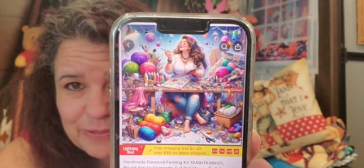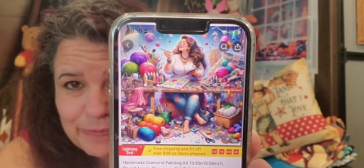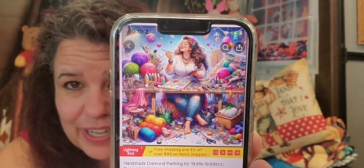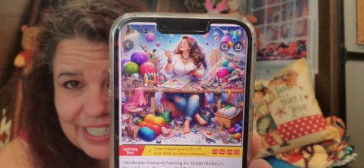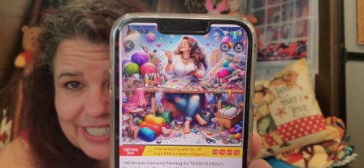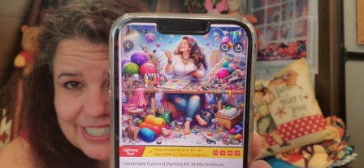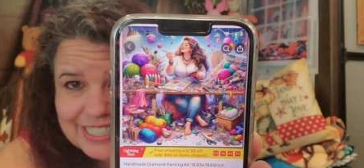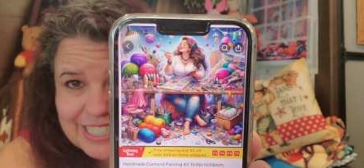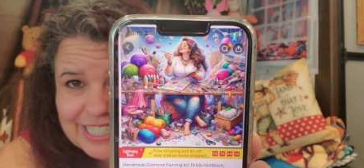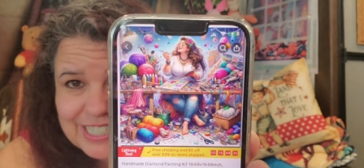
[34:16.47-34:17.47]
But
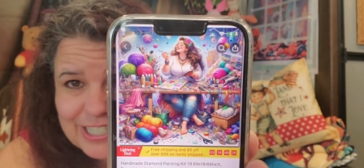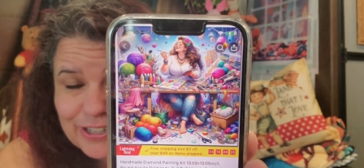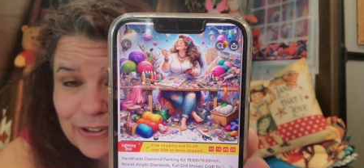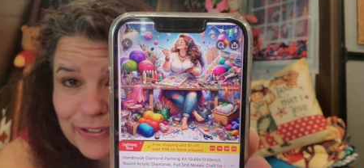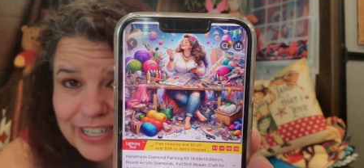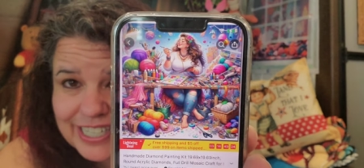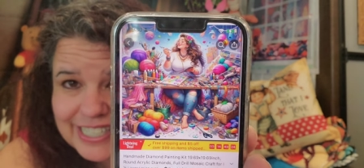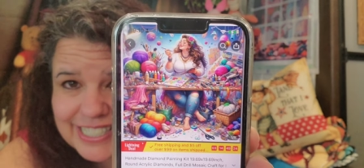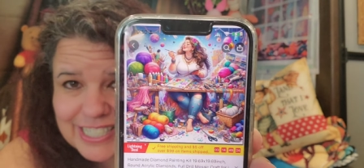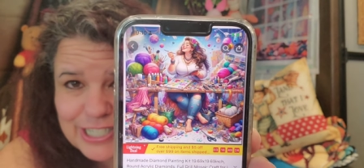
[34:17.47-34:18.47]
she is
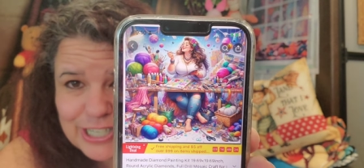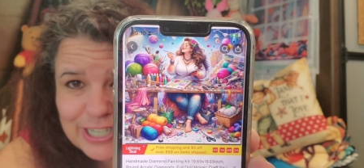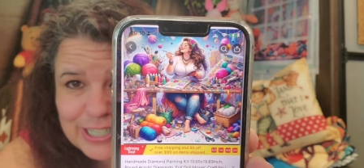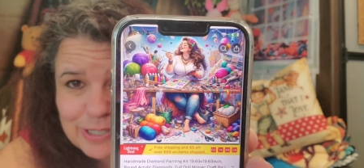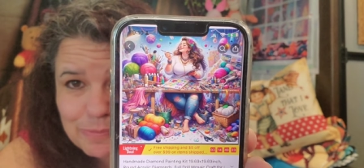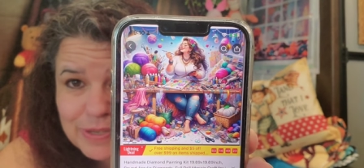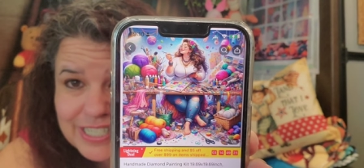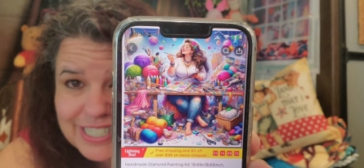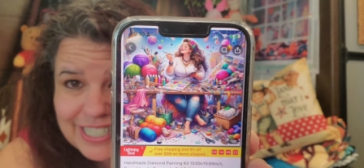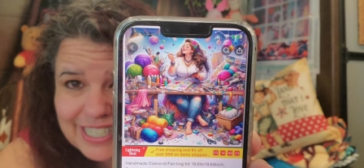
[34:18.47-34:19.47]
glorious. She is
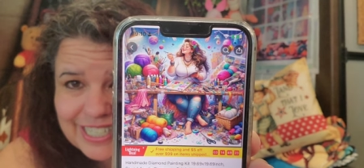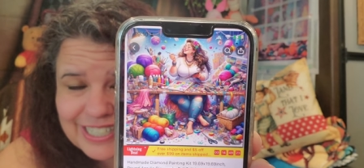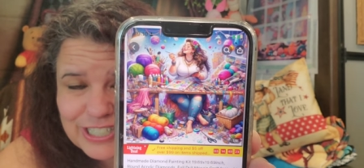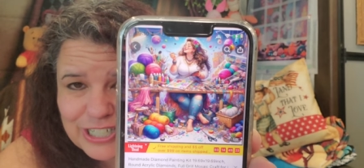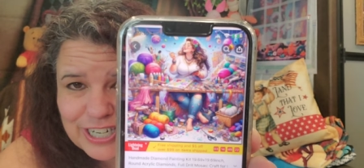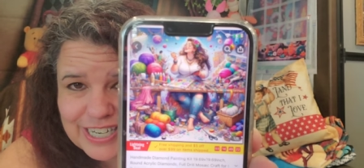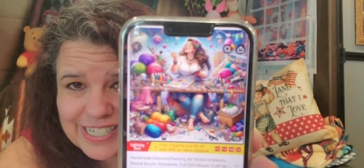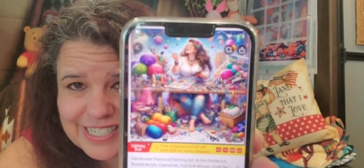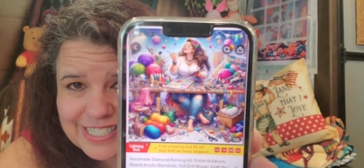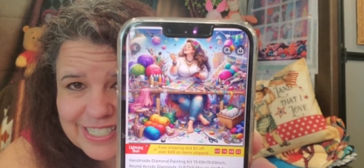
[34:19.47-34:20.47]
busy. She
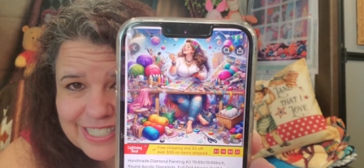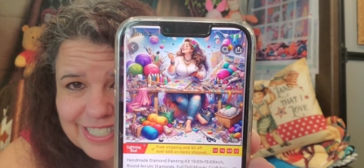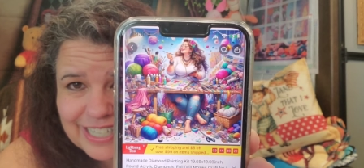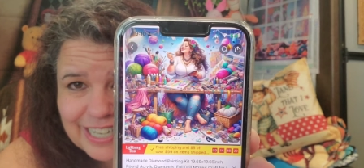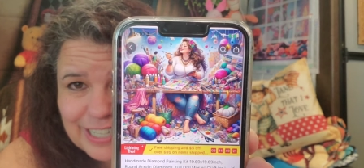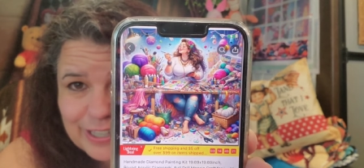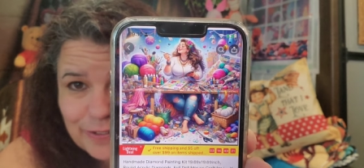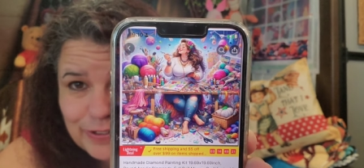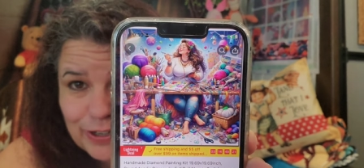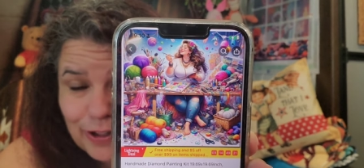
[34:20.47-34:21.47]
is
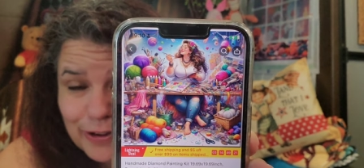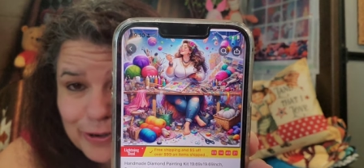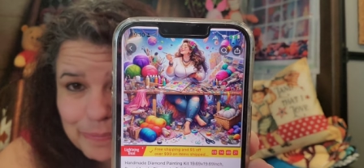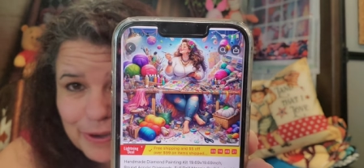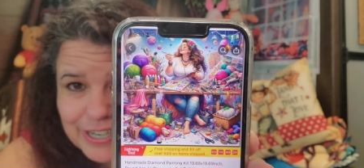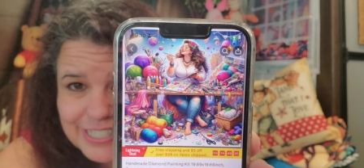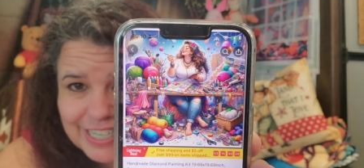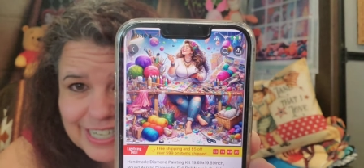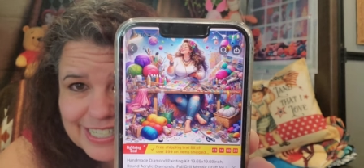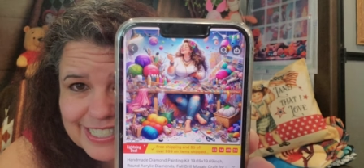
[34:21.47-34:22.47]
loving all her
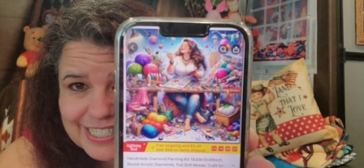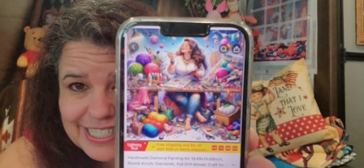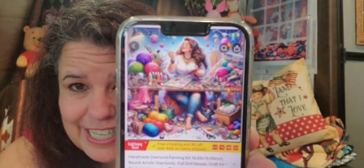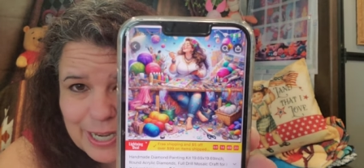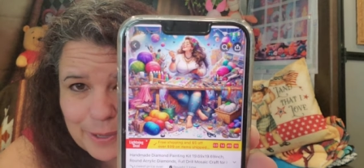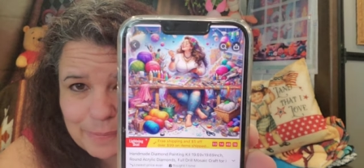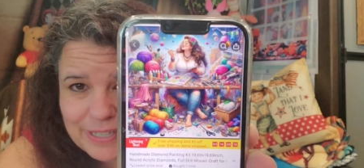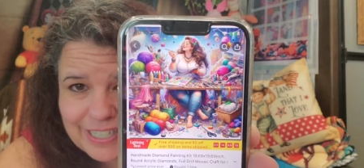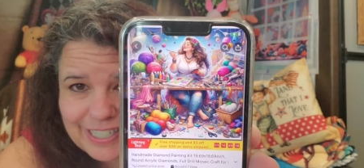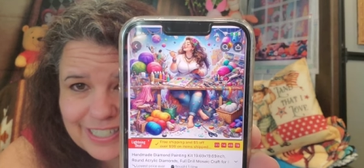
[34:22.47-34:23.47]
projects, just like
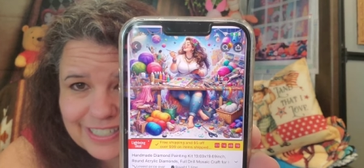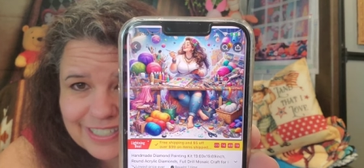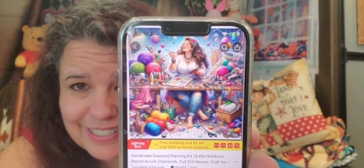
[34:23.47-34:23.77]
me.